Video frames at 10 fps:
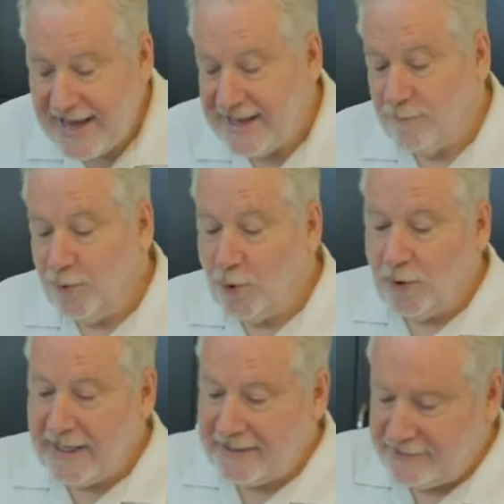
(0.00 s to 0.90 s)
and
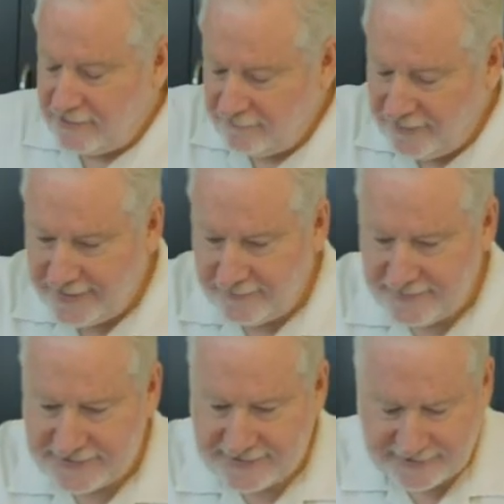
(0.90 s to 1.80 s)
pull out the
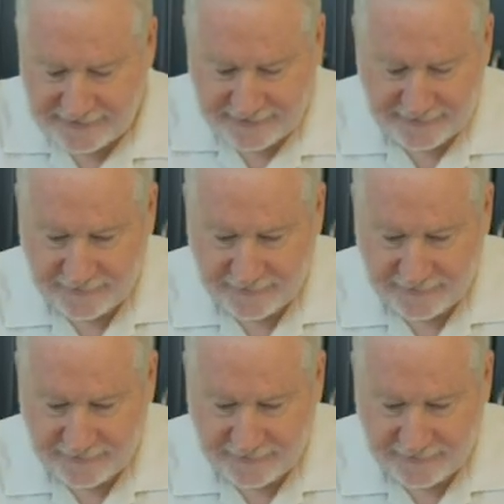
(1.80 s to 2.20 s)
ribs.